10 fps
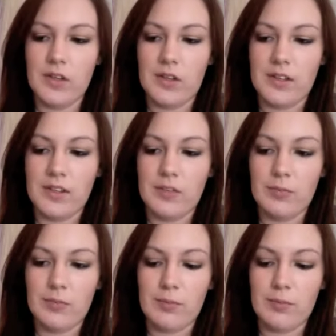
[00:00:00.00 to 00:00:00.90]
kind of
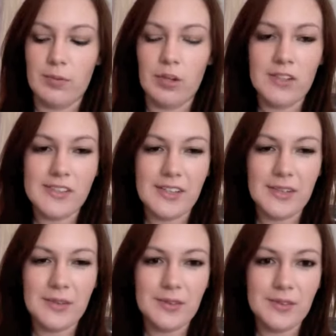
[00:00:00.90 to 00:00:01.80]
blocks
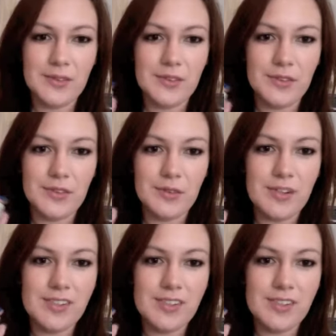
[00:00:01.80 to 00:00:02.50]
out the red